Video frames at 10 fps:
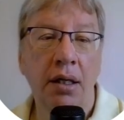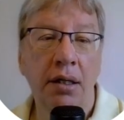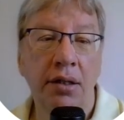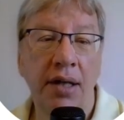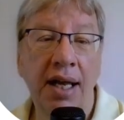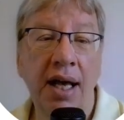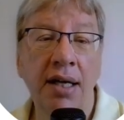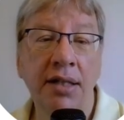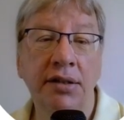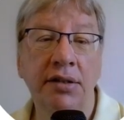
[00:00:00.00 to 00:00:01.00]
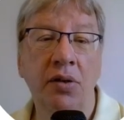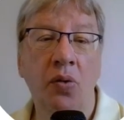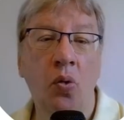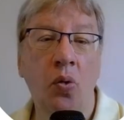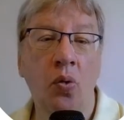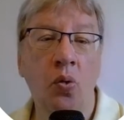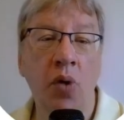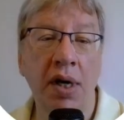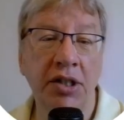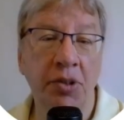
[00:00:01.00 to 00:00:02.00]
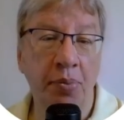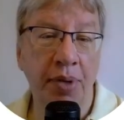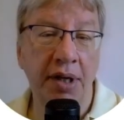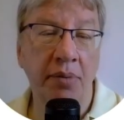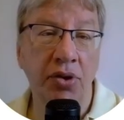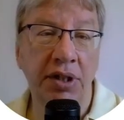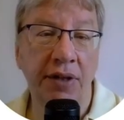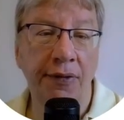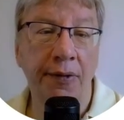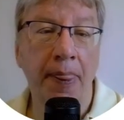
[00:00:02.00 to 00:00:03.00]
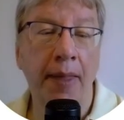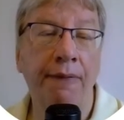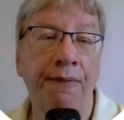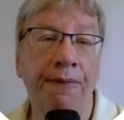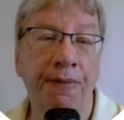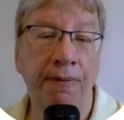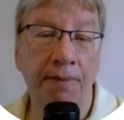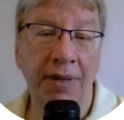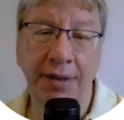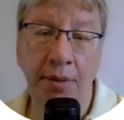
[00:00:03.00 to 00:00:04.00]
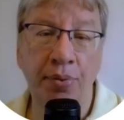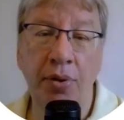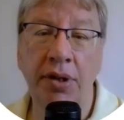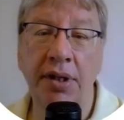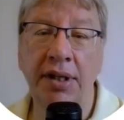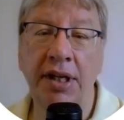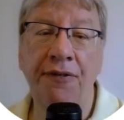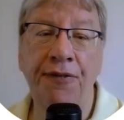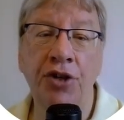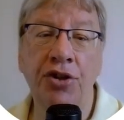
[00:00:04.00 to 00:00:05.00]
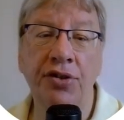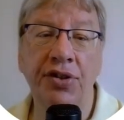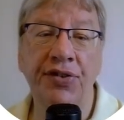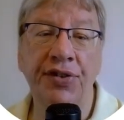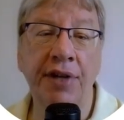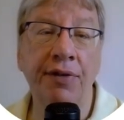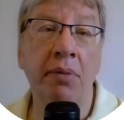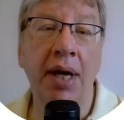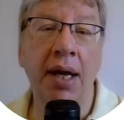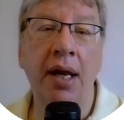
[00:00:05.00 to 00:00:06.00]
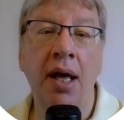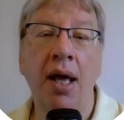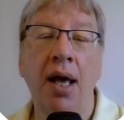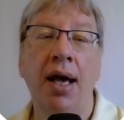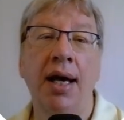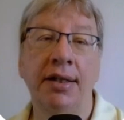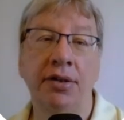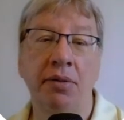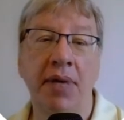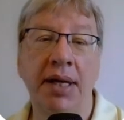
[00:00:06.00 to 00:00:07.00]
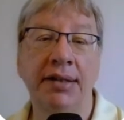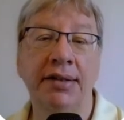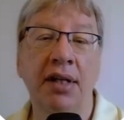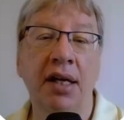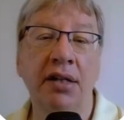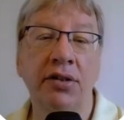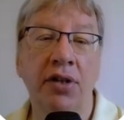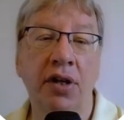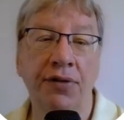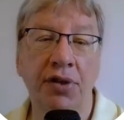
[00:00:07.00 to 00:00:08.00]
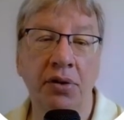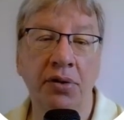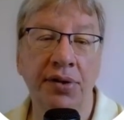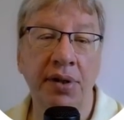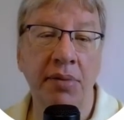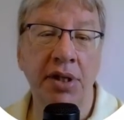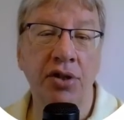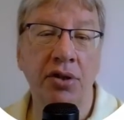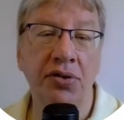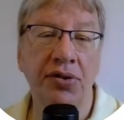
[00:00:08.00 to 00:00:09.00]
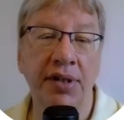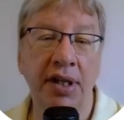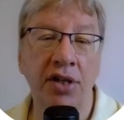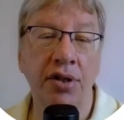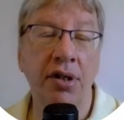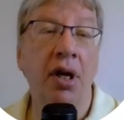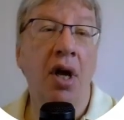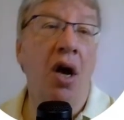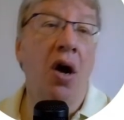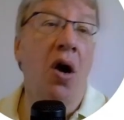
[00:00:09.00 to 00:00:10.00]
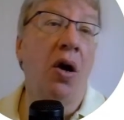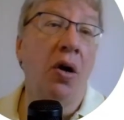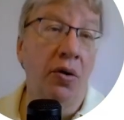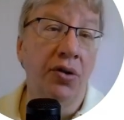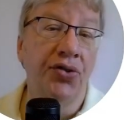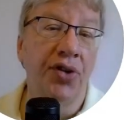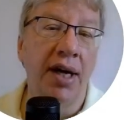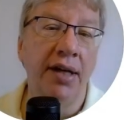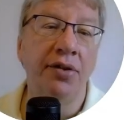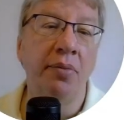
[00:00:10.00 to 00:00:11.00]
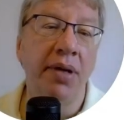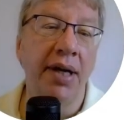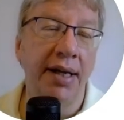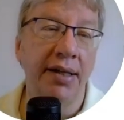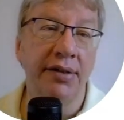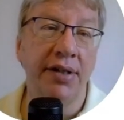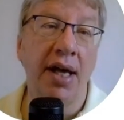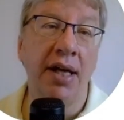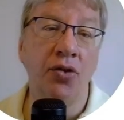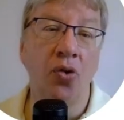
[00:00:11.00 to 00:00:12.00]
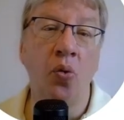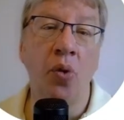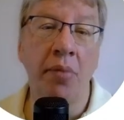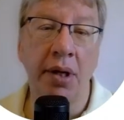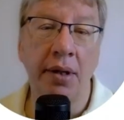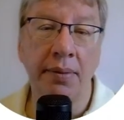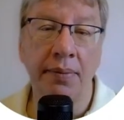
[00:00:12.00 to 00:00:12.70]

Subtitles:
The last widespread motif is important. It features the seven men as the main stars of the Ursa Major constellation, alongside the Pleiades as women.